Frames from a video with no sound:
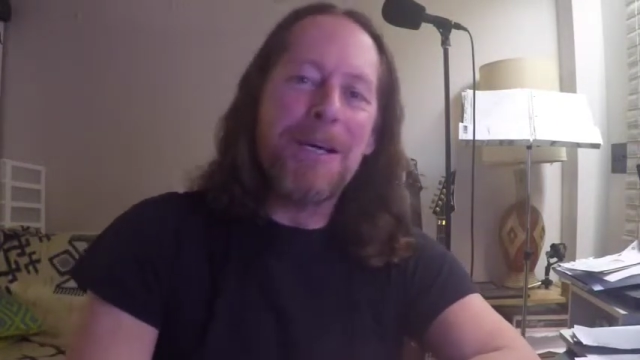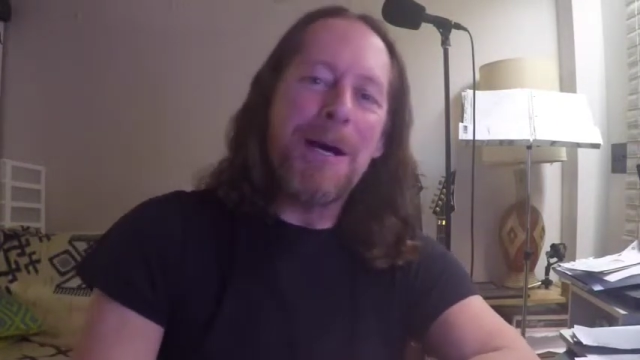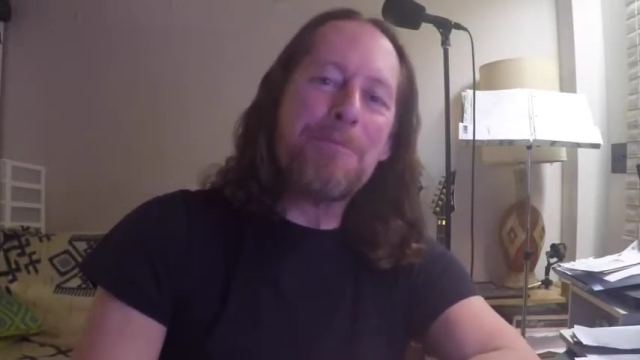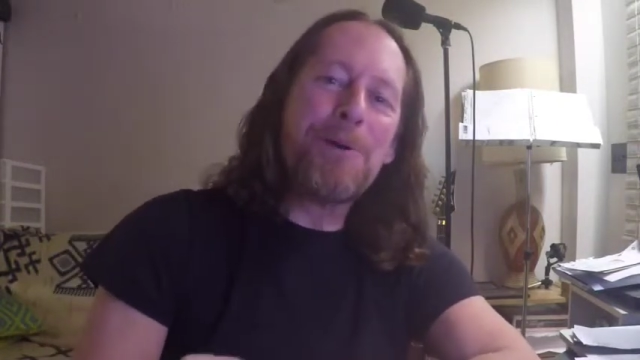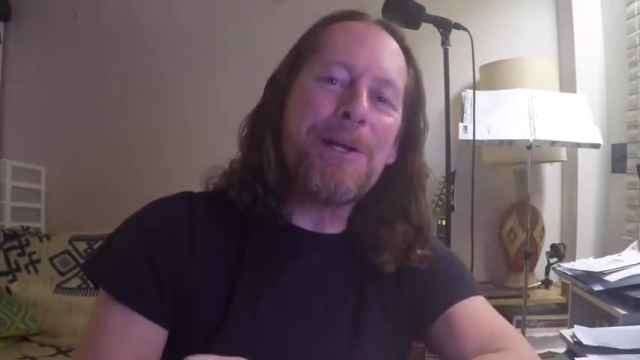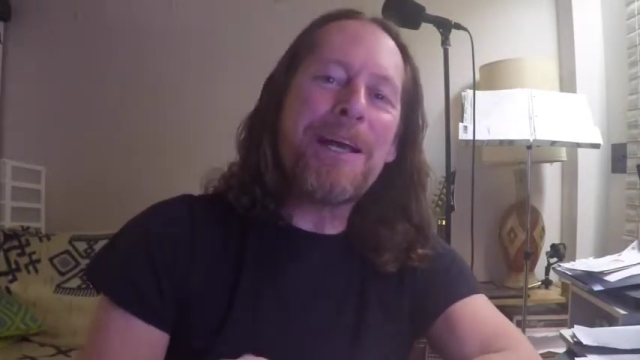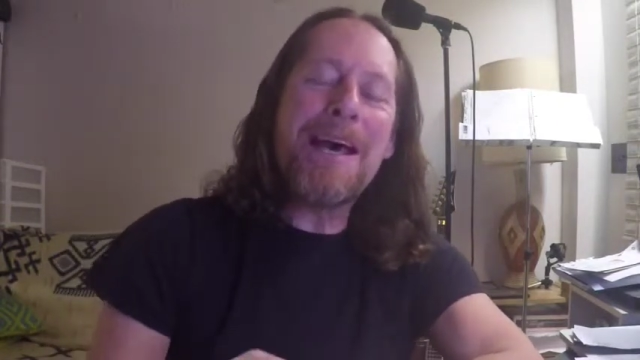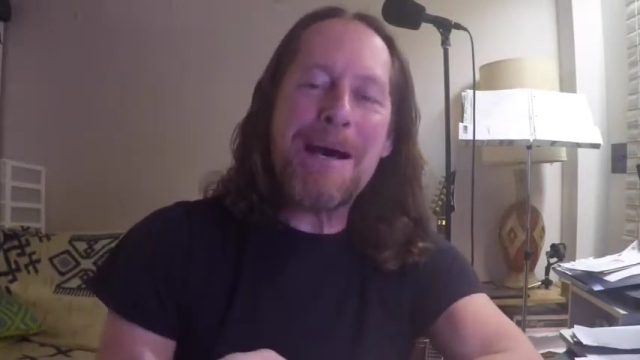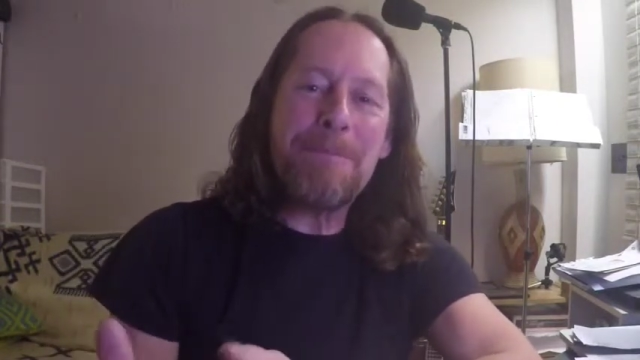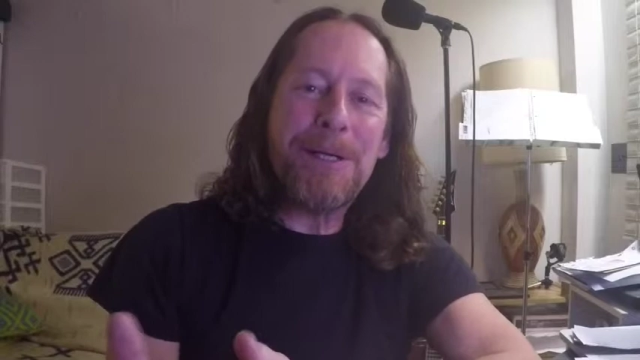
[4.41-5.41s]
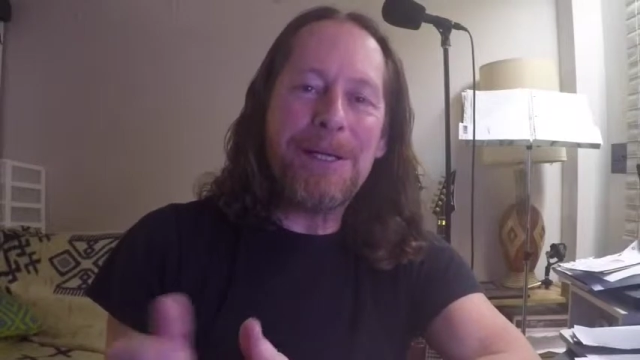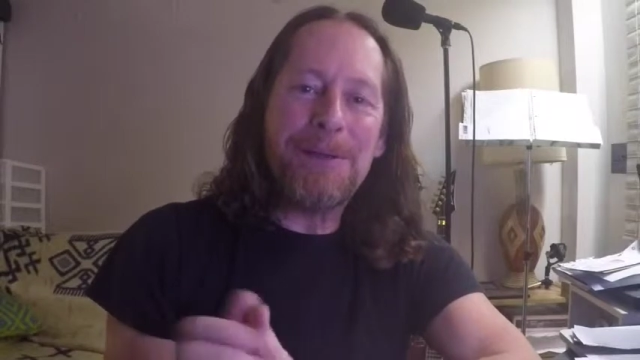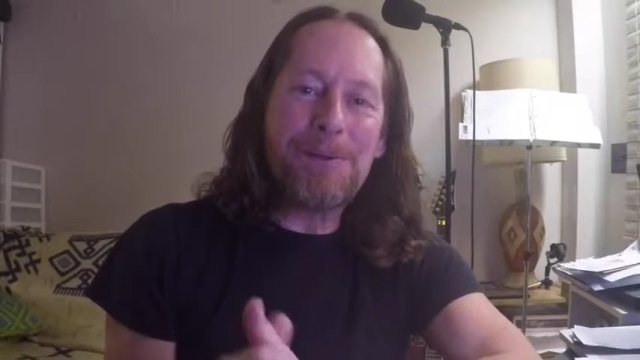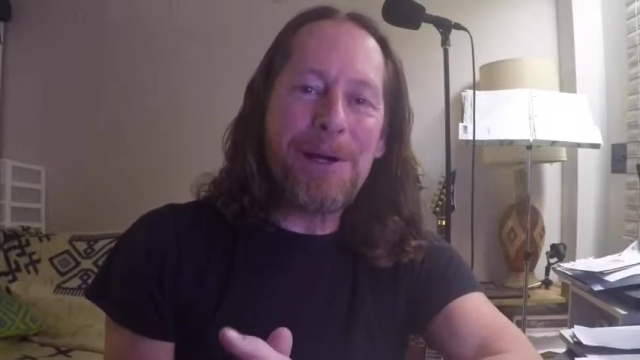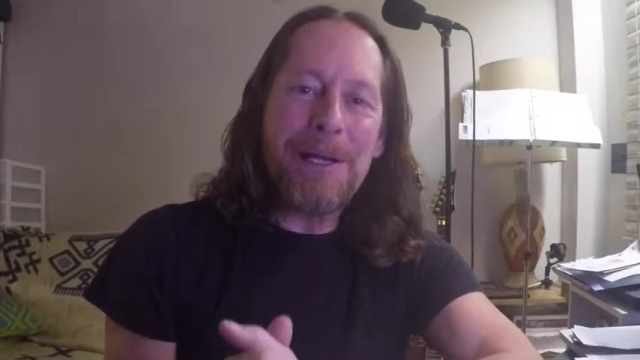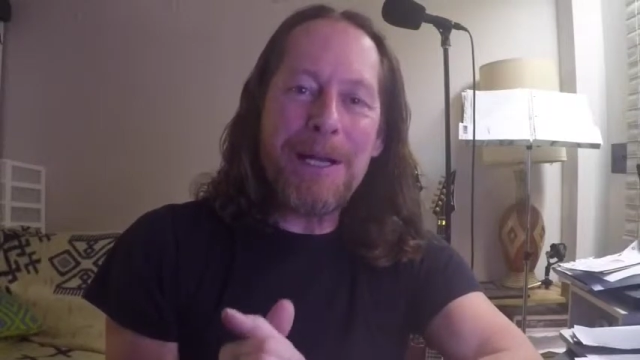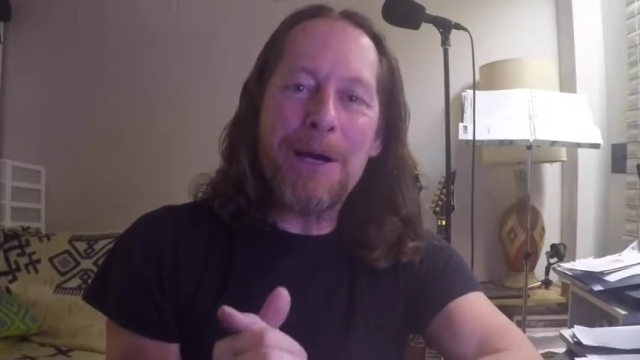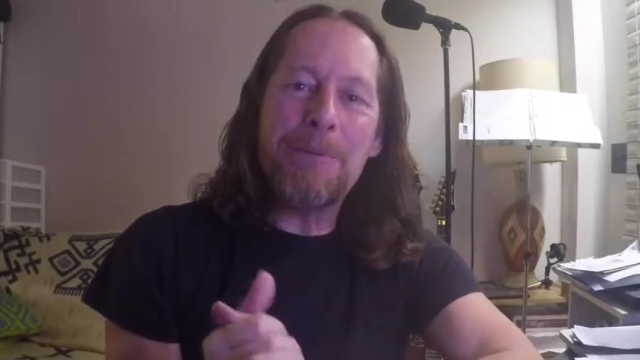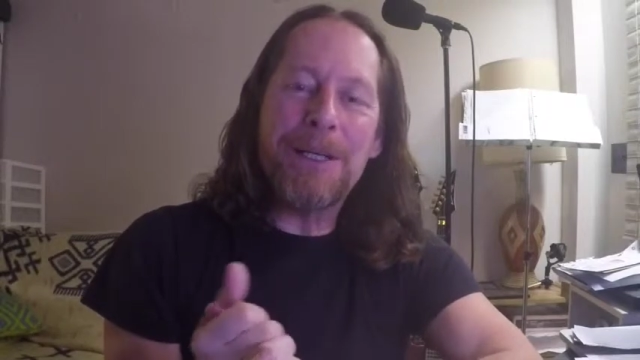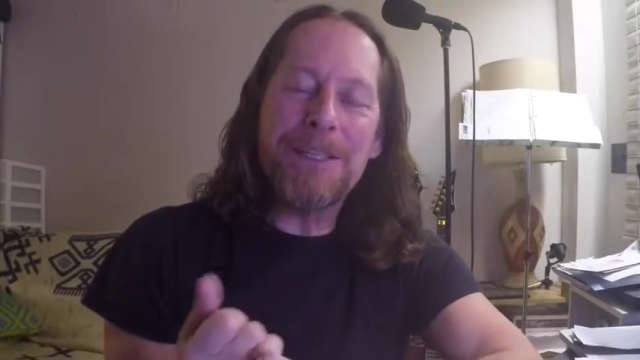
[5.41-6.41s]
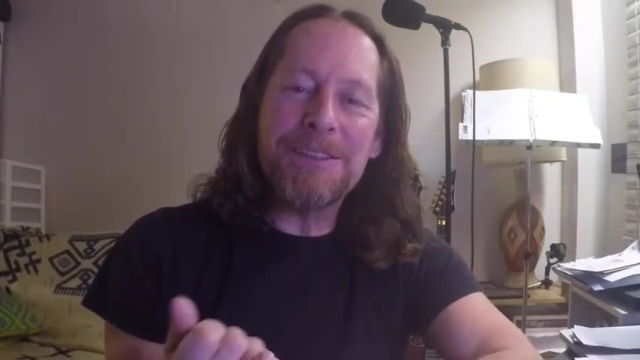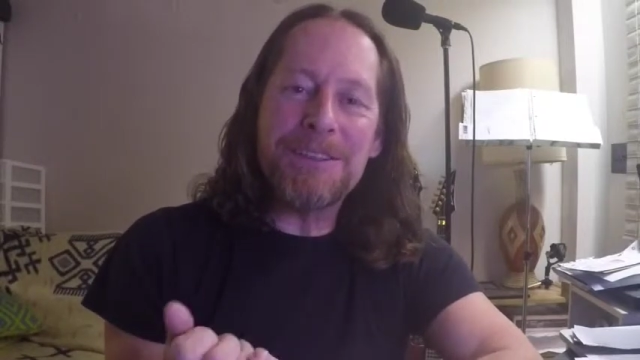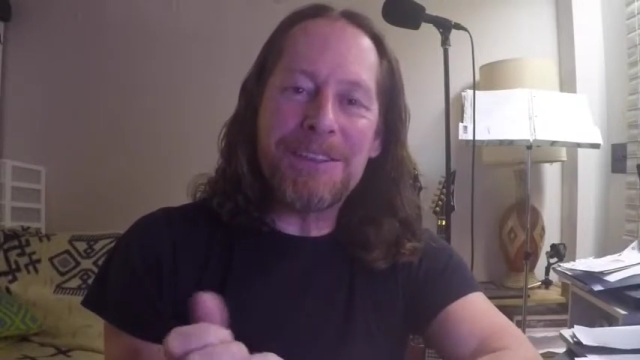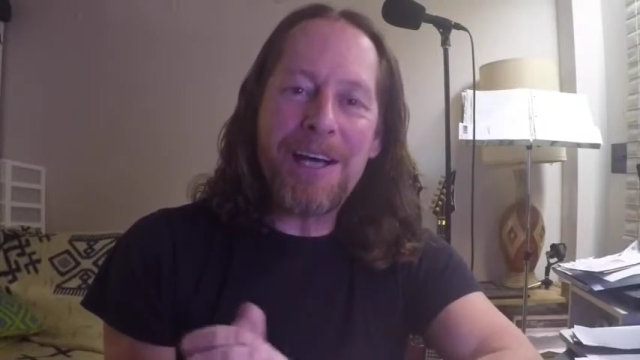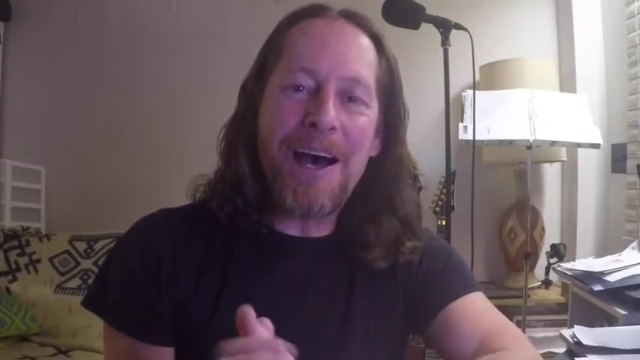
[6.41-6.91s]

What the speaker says: I'm pretty happy right now because